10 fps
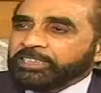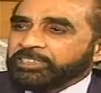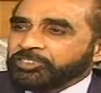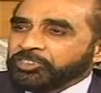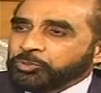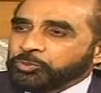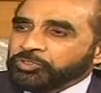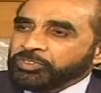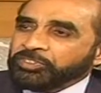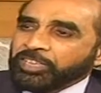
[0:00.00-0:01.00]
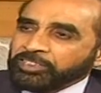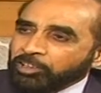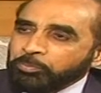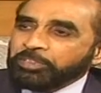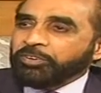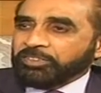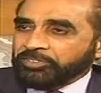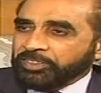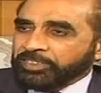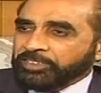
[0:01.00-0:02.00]
institutions or government
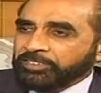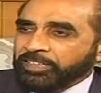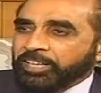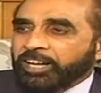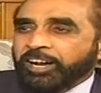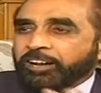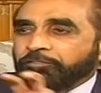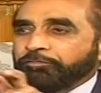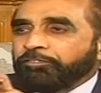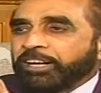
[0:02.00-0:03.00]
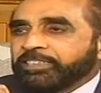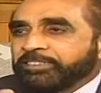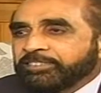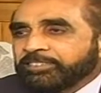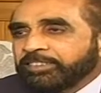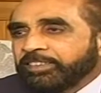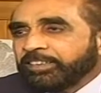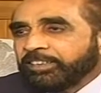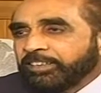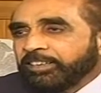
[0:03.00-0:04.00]
functionaries, our funds
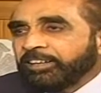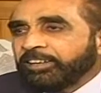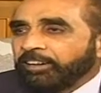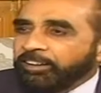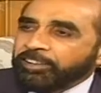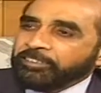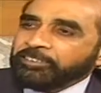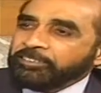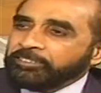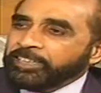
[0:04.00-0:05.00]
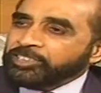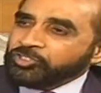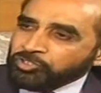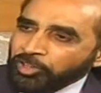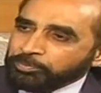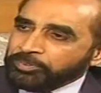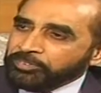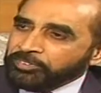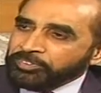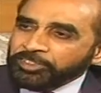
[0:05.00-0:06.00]
are then stopped.
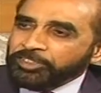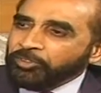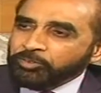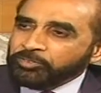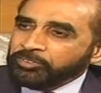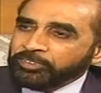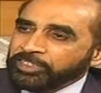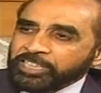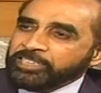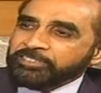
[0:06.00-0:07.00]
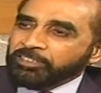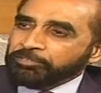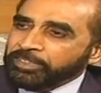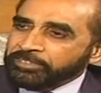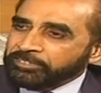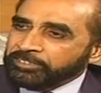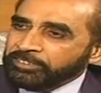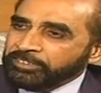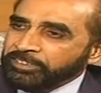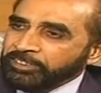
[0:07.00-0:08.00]
They don't release our funds.
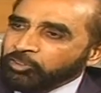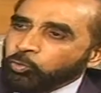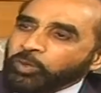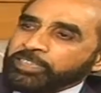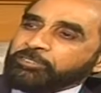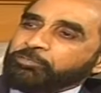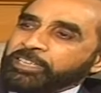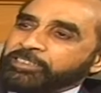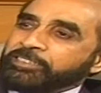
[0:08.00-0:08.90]
What this